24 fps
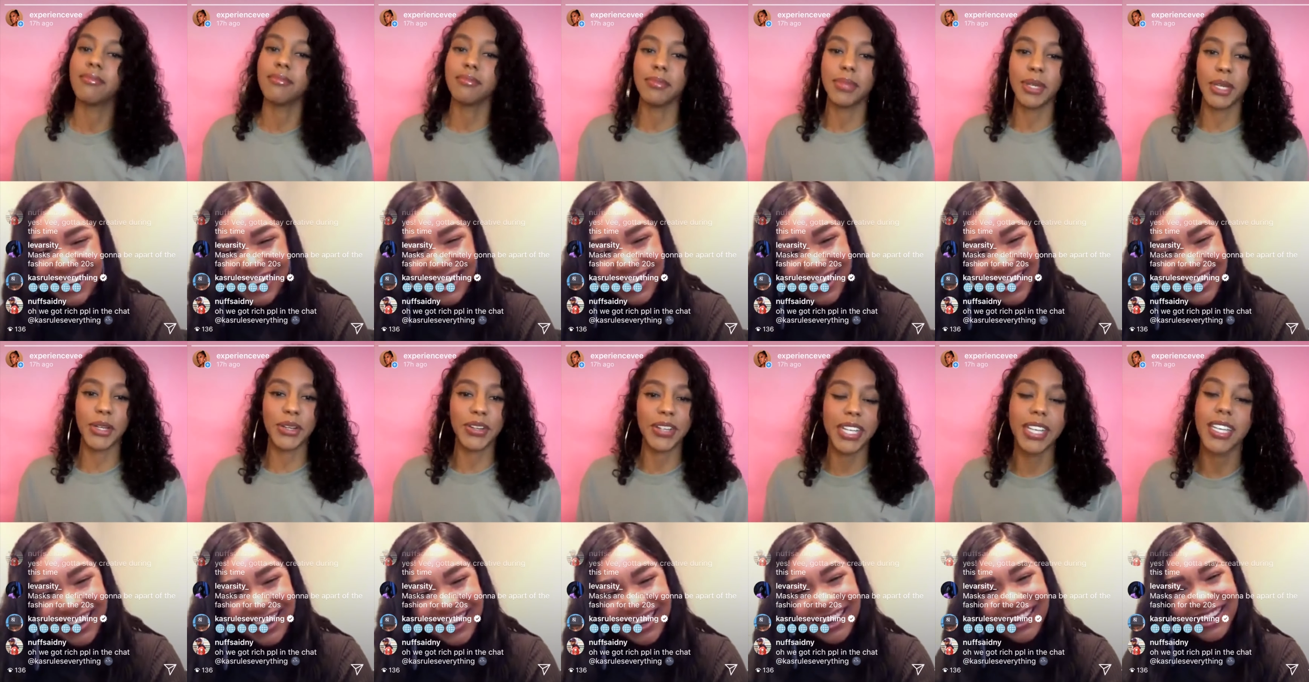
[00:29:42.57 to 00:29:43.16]

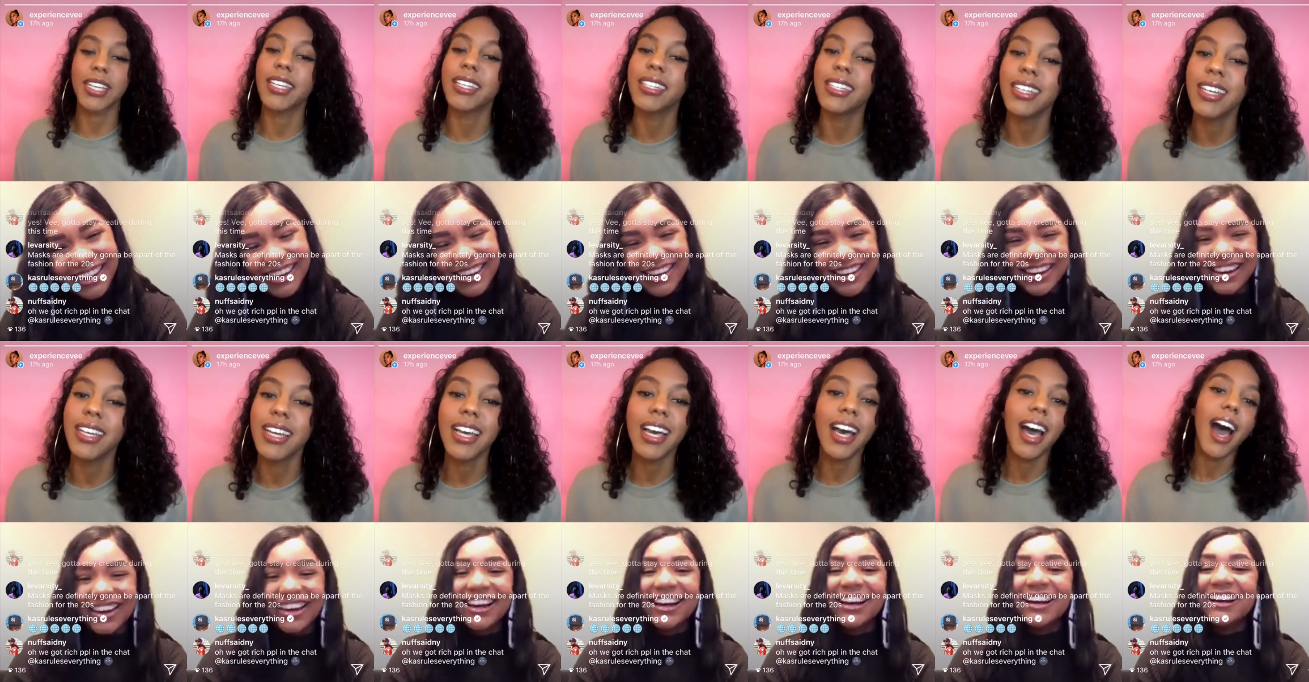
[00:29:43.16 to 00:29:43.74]
Speaker 1: period.
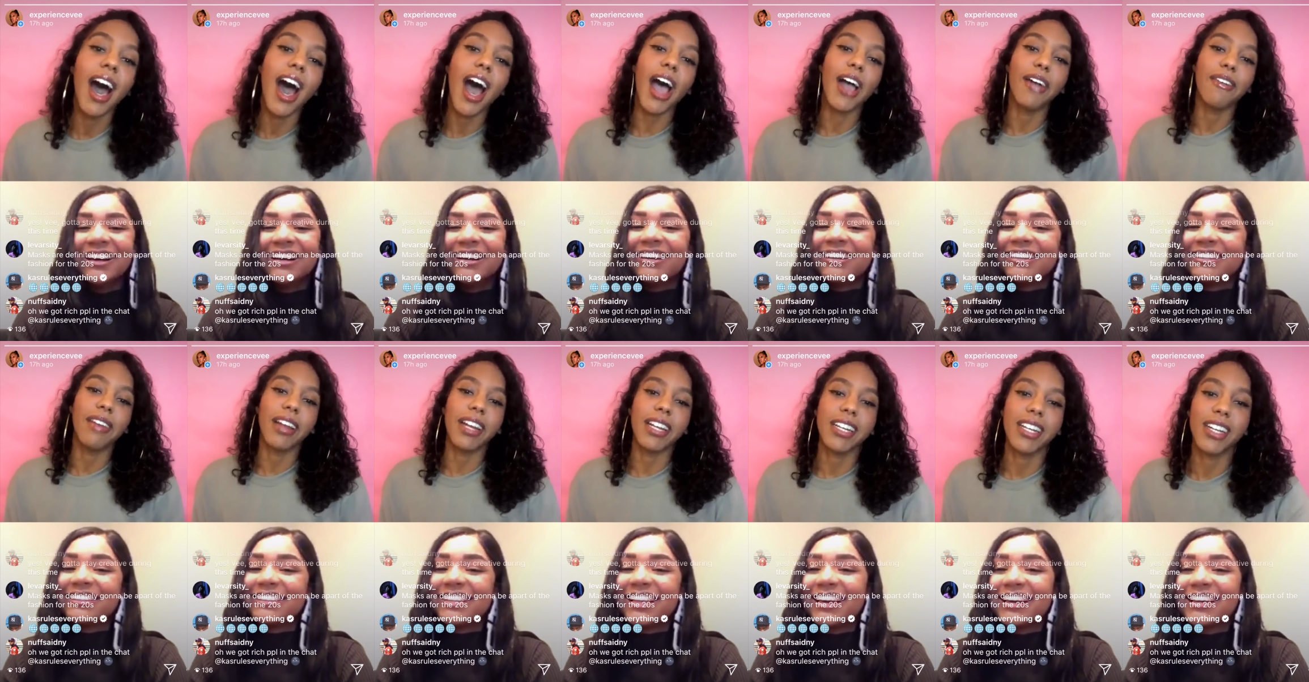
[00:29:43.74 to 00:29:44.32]
All
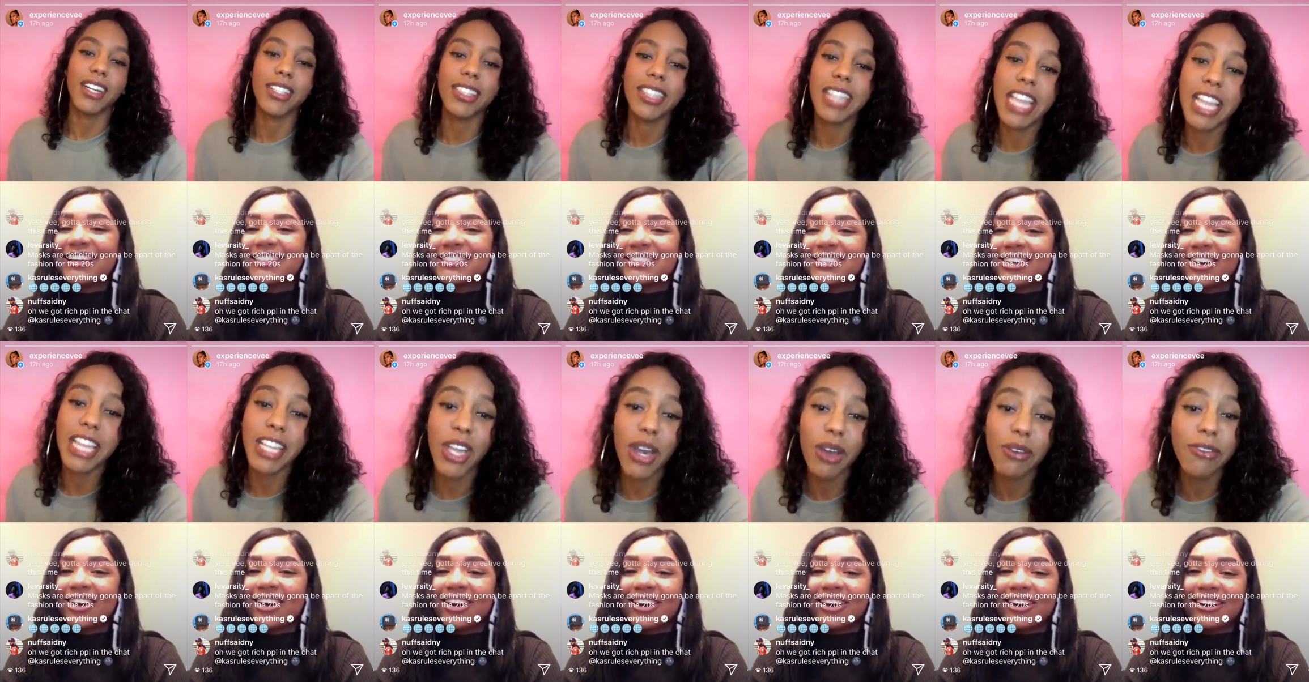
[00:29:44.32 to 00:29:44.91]
right, girl.
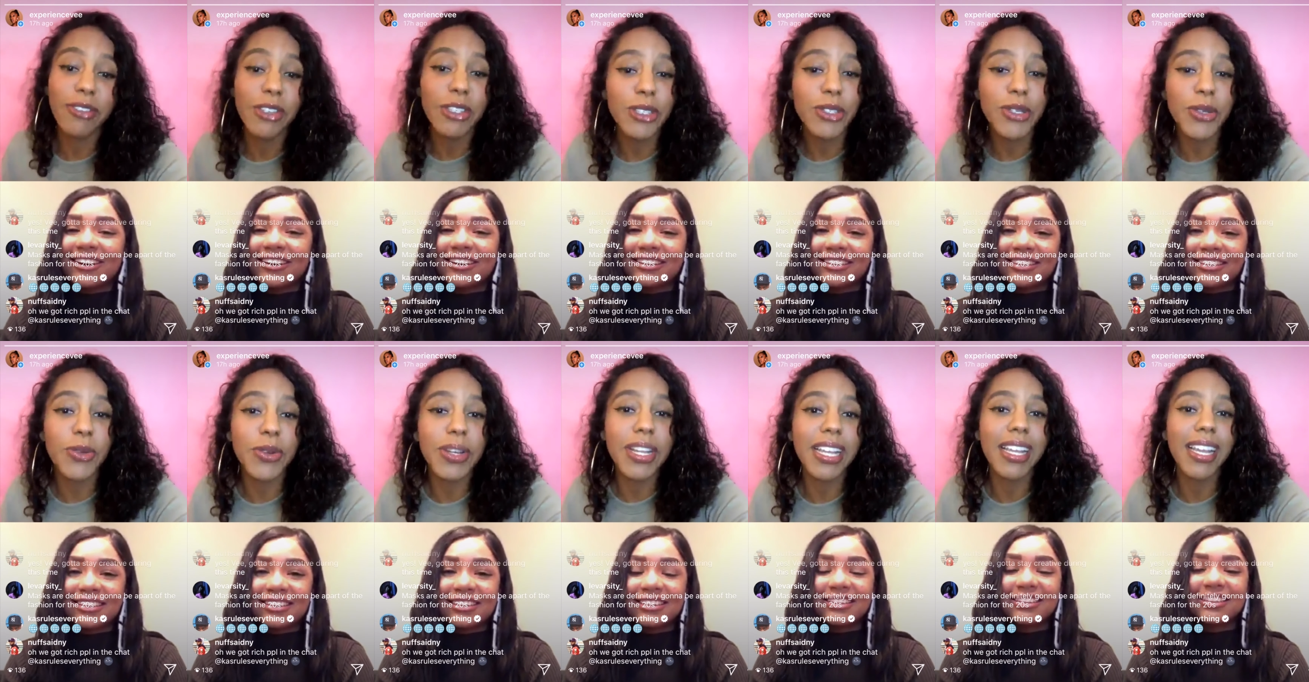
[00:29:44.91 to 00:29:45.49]
Thank y'all for
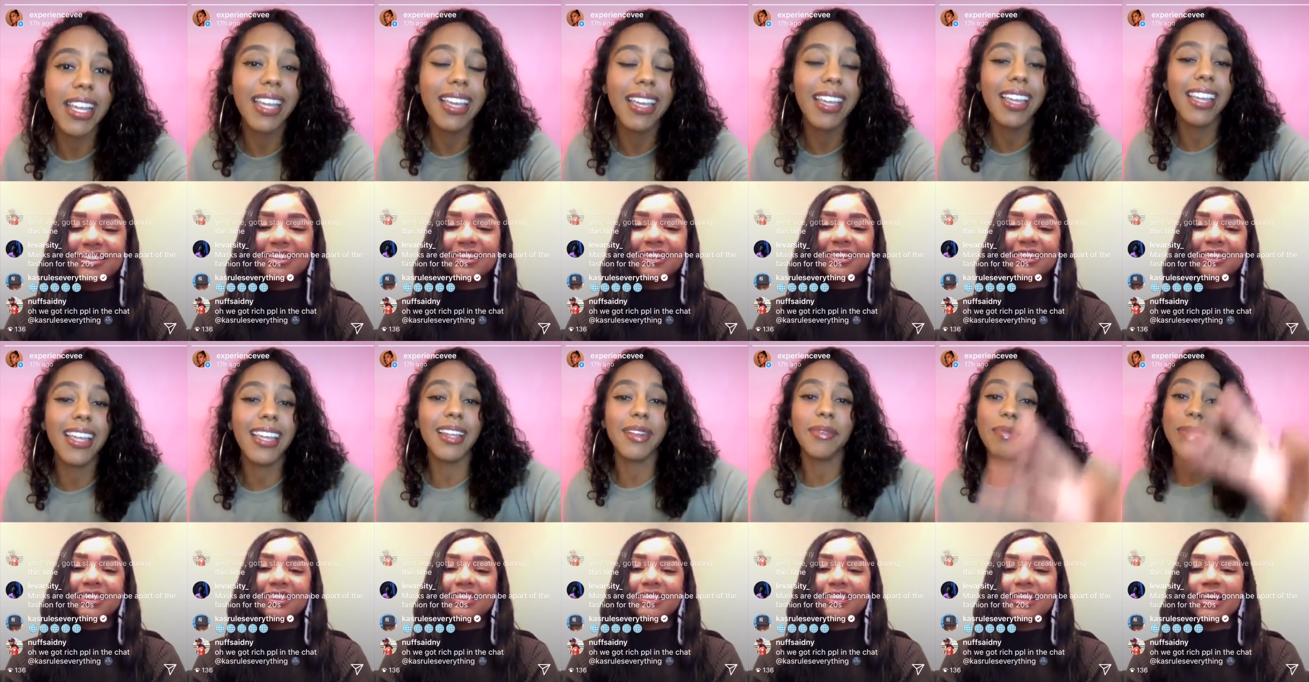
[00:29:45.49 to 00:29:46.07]
tuning
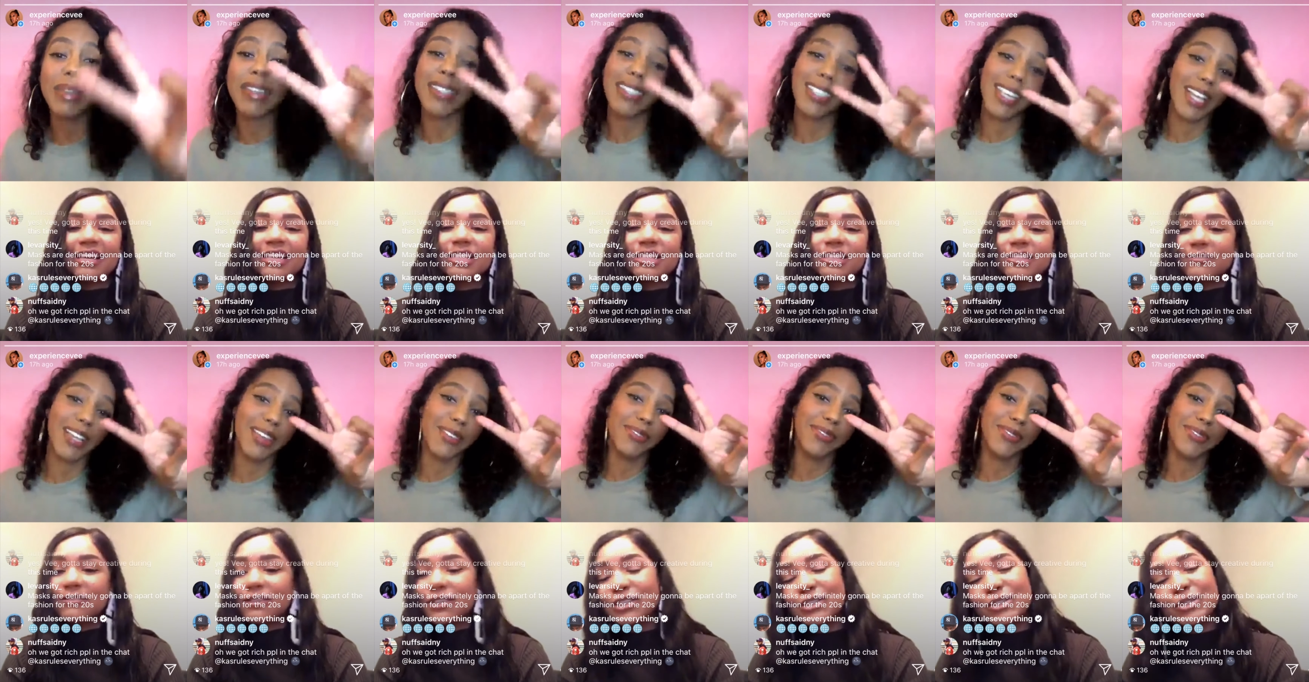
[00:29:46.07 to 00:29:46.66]
in. Thanks Be
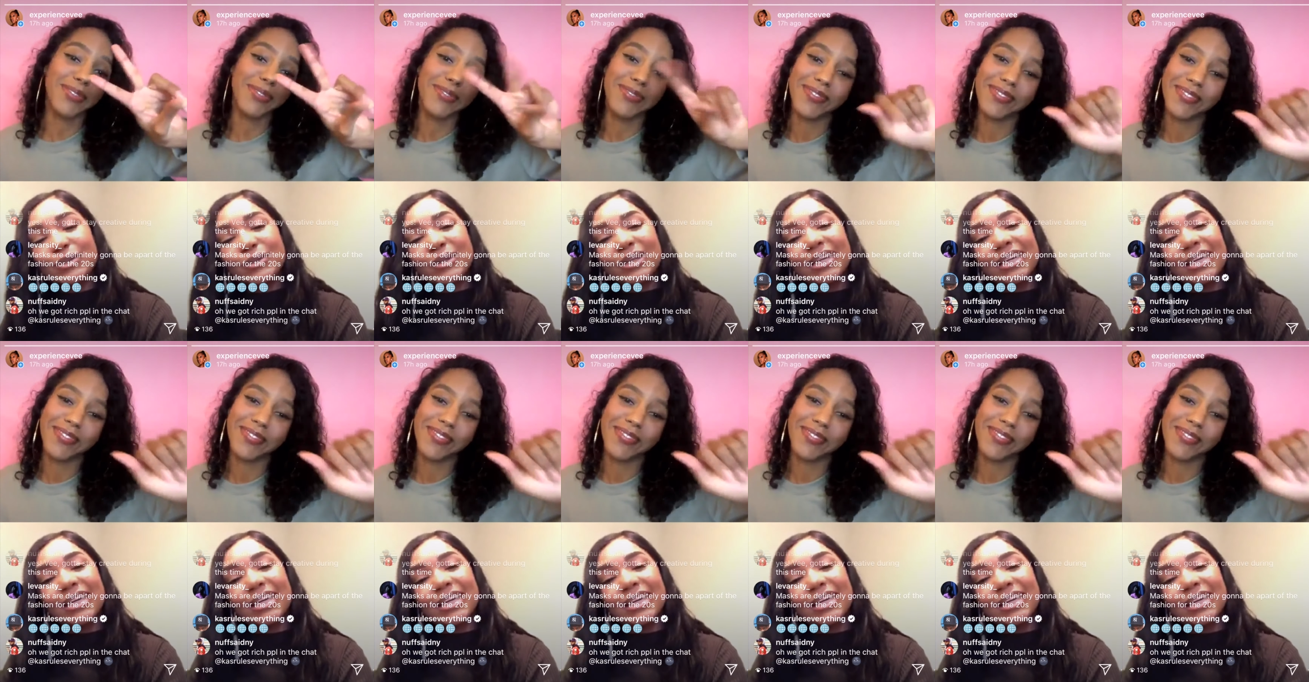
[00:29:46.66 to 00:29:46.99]
safe. tuning